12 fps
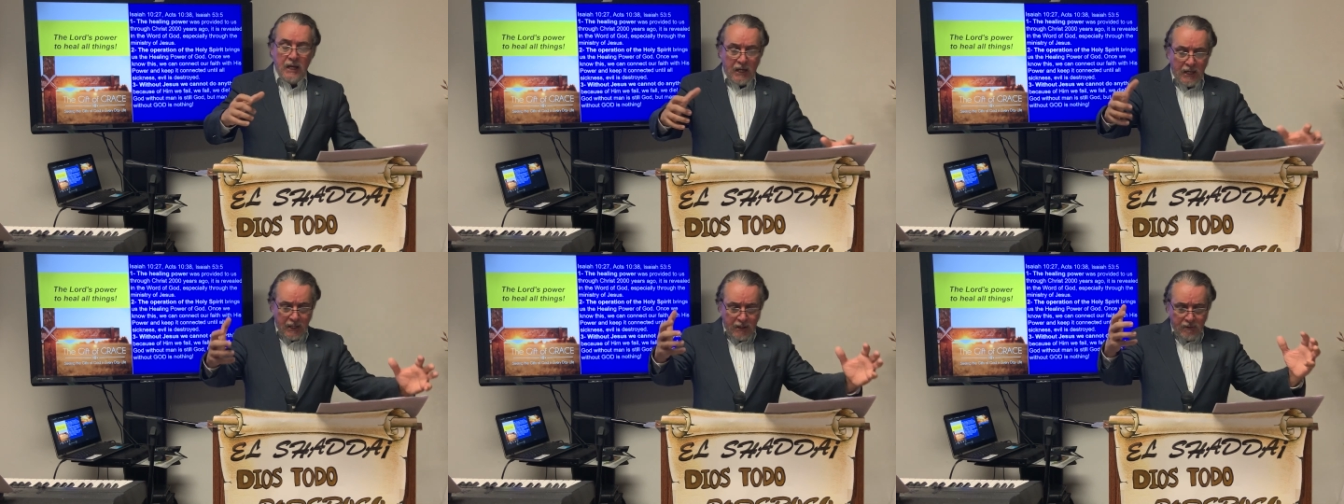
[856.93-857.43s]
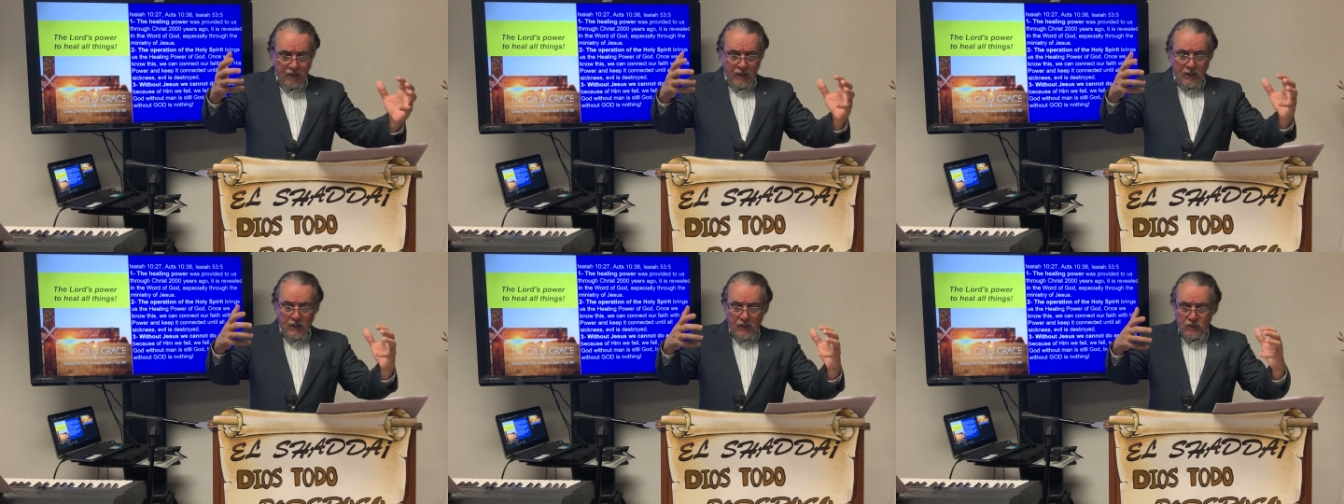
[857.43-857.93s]
Have,
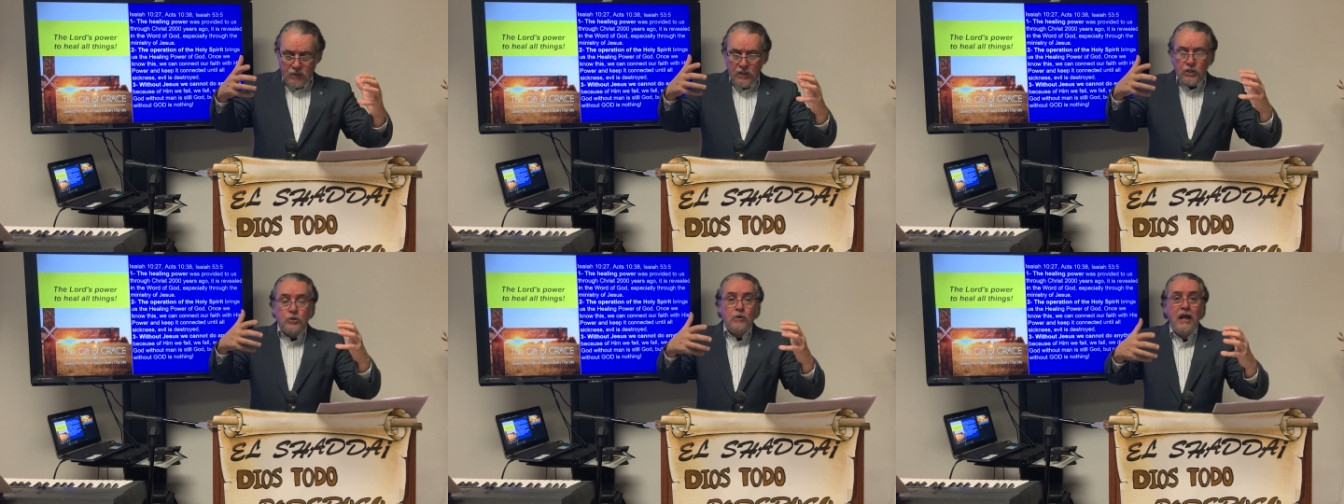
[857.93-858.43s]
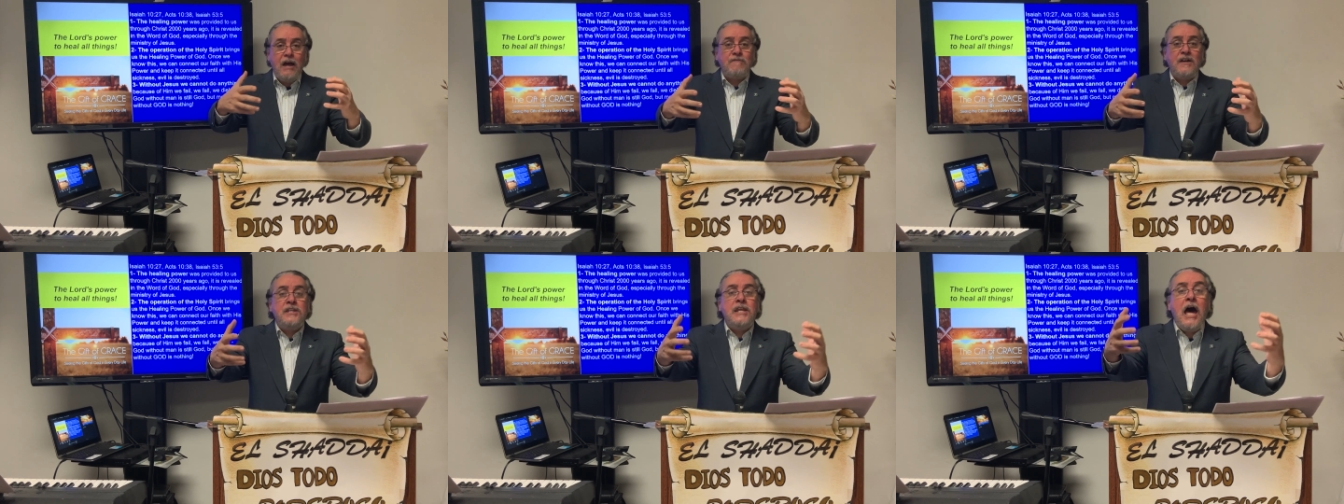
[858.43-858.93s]
you need to have
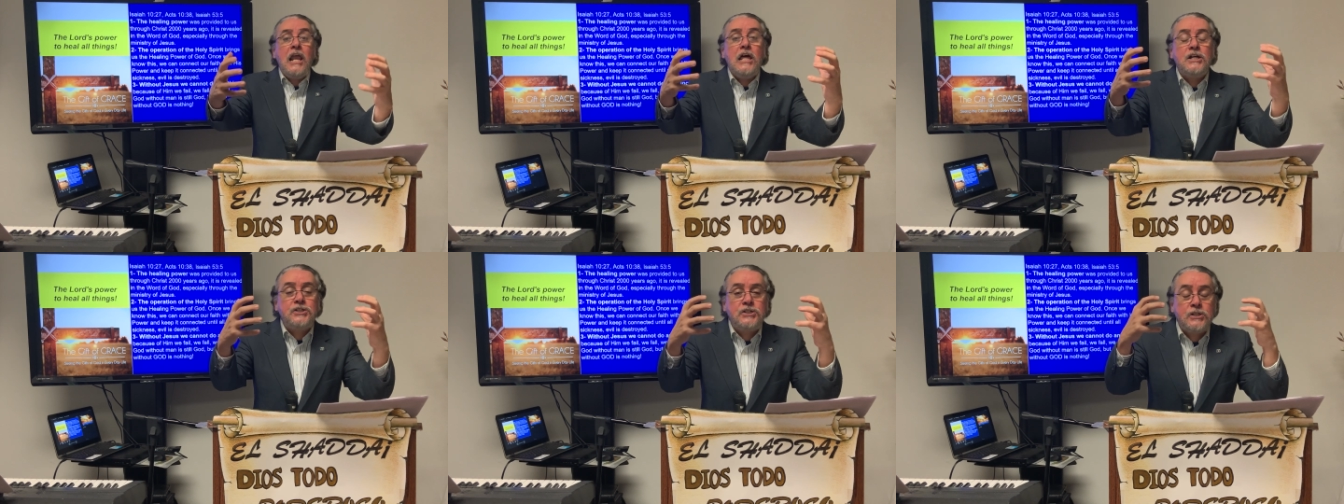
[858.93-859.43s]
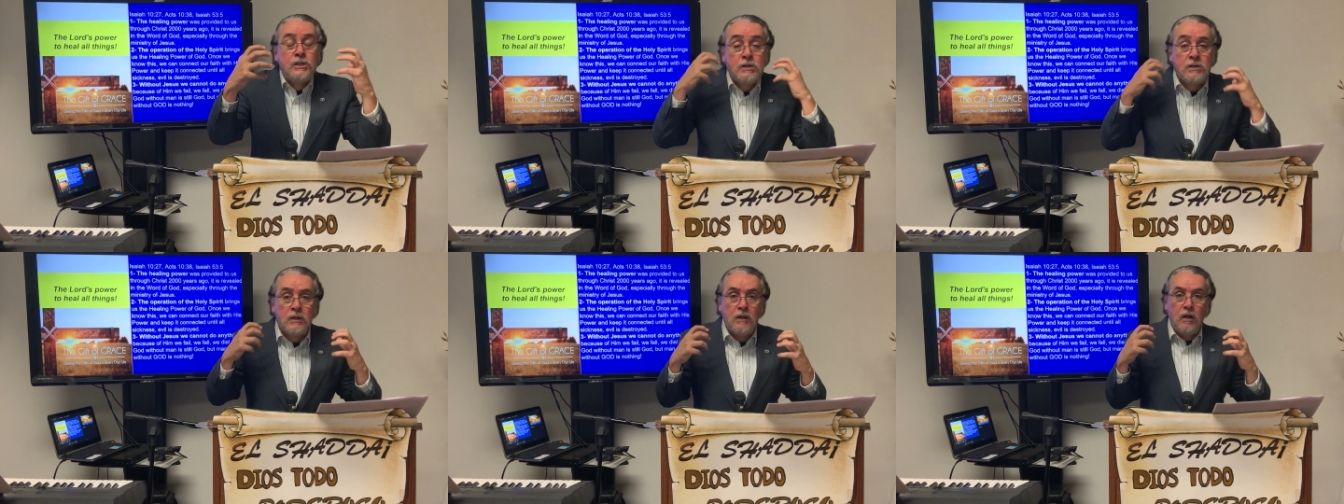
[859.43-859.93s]
a knowledge
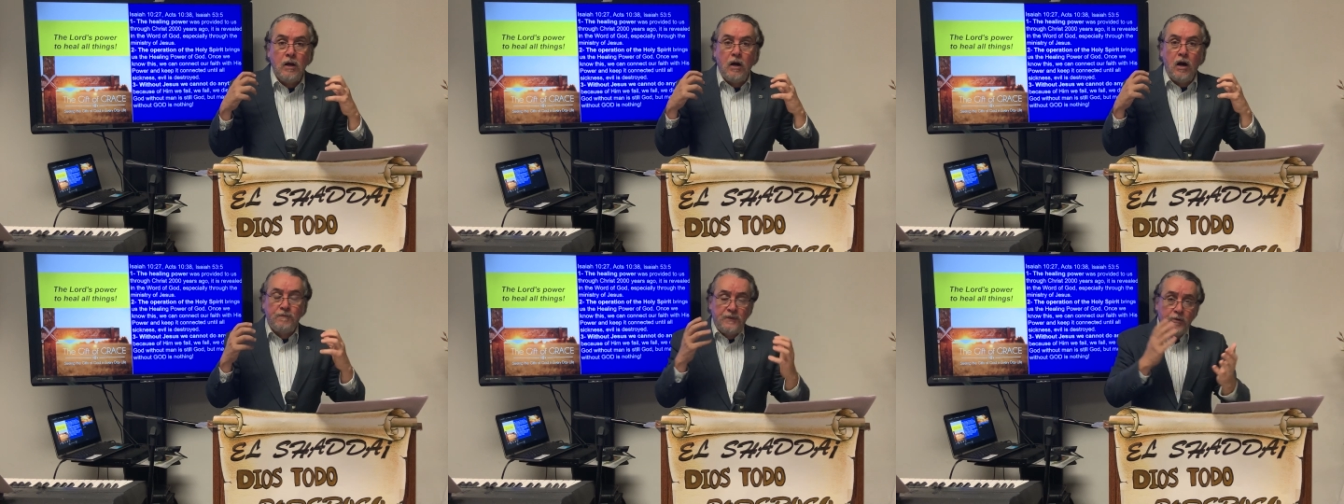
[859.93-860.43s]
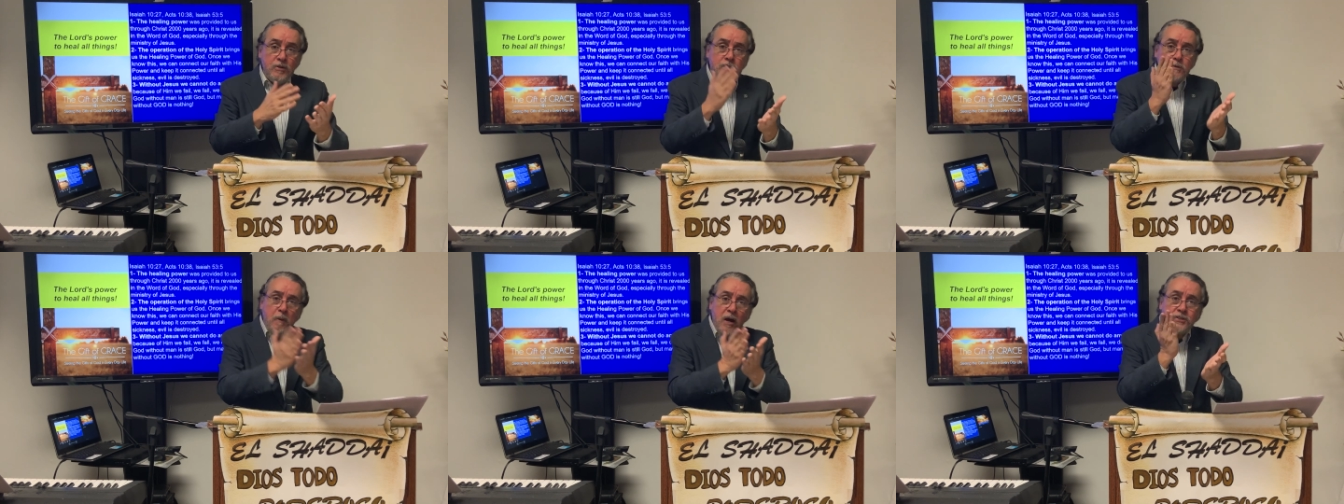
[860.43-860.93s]
of the
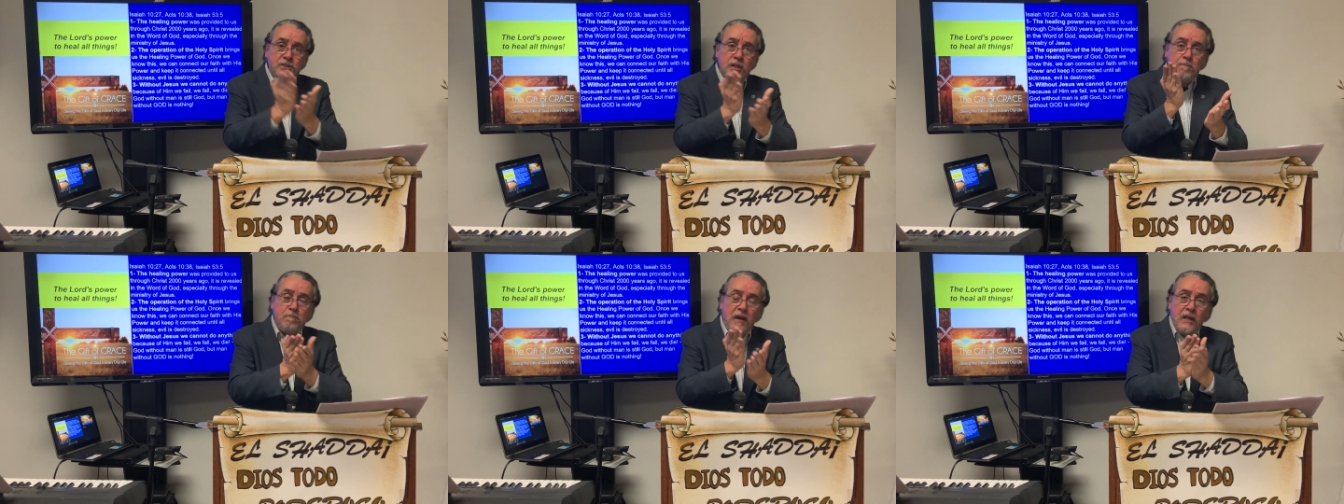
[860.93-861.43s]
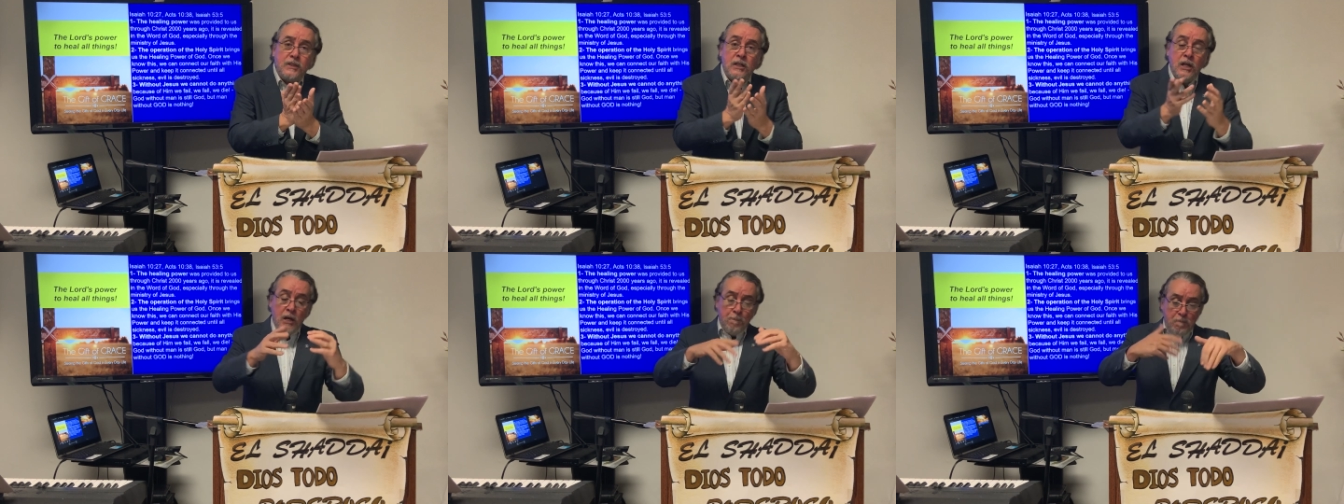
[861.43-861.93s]
responsibility
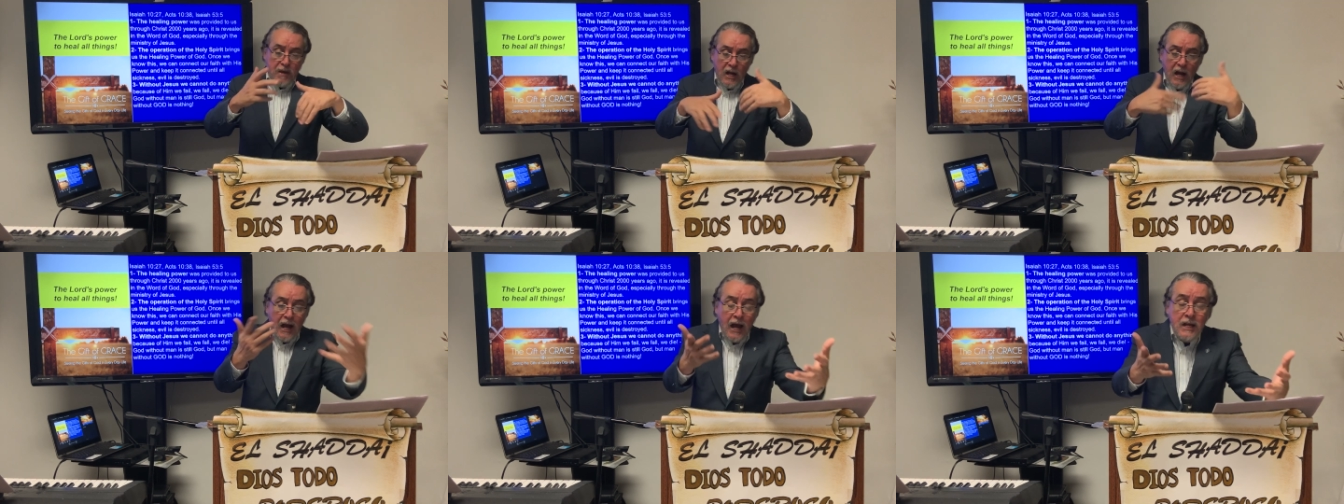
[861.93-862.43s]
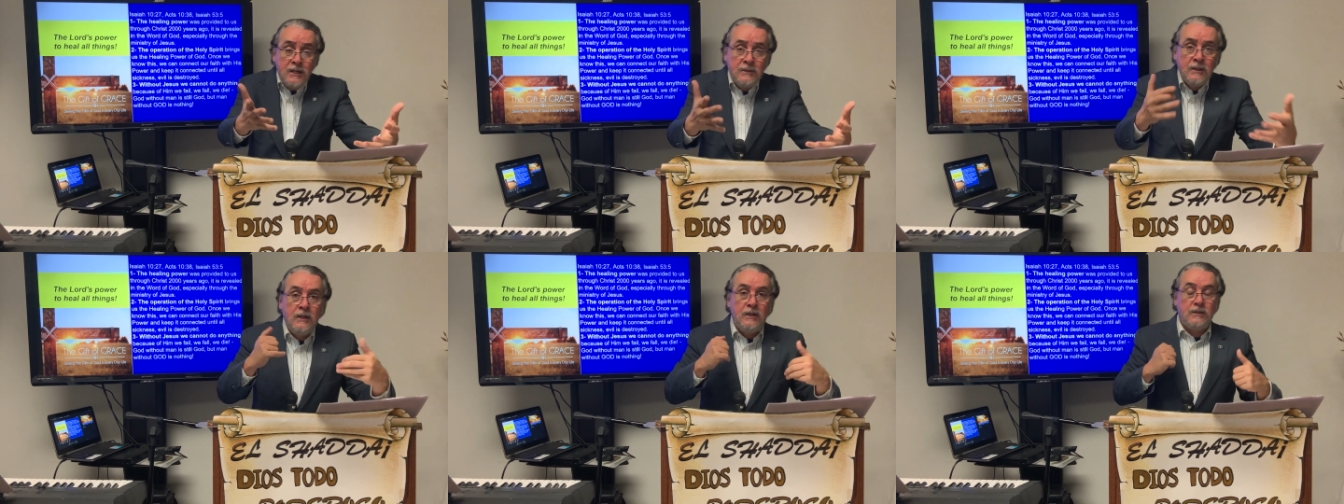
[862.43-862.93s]

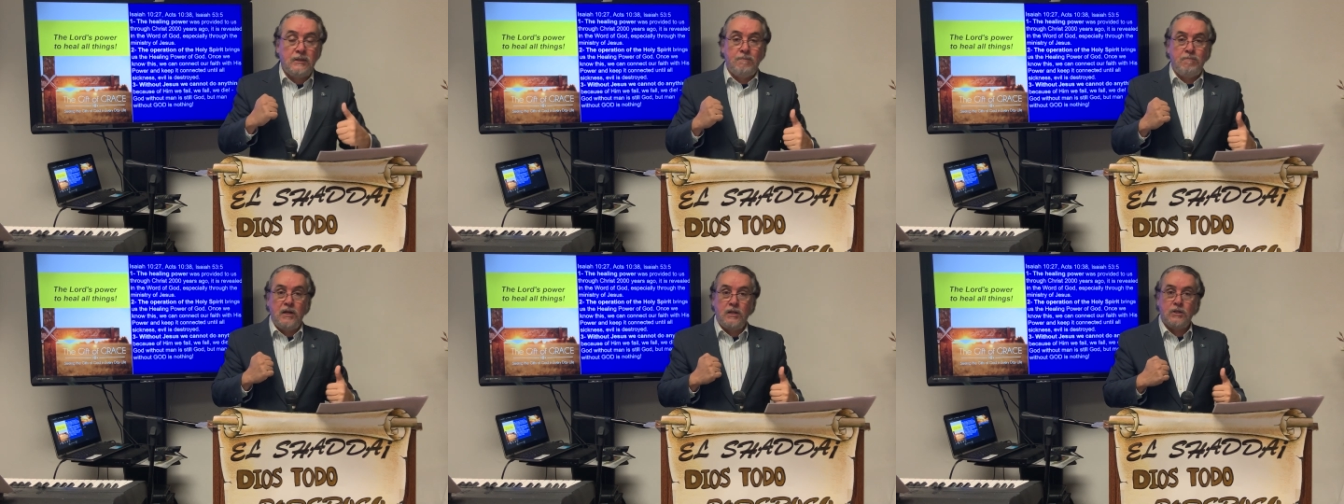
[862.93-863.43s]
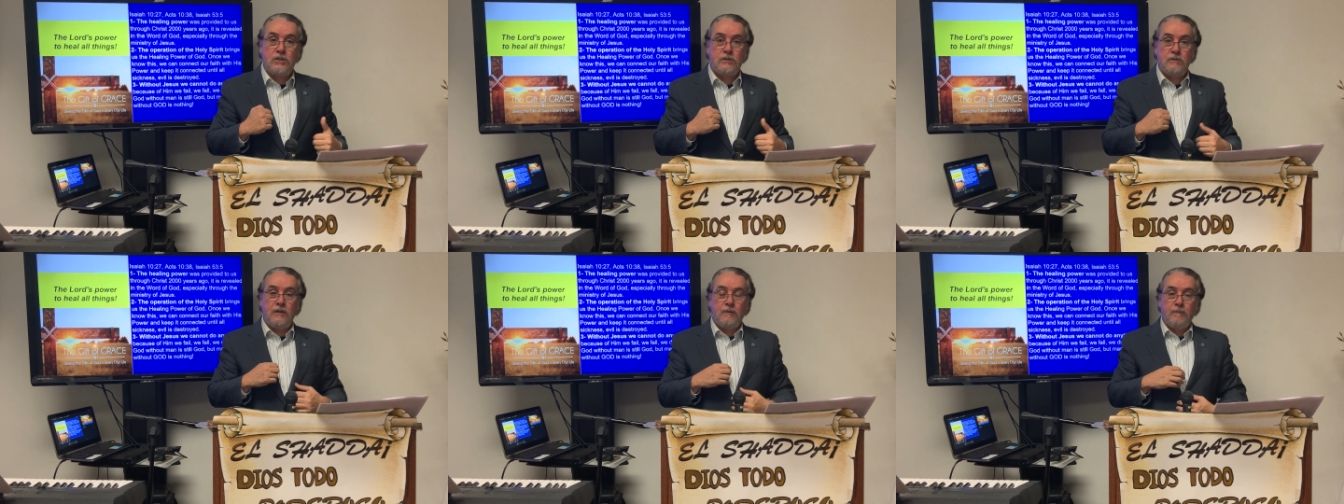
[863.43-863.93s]
behind the ministry.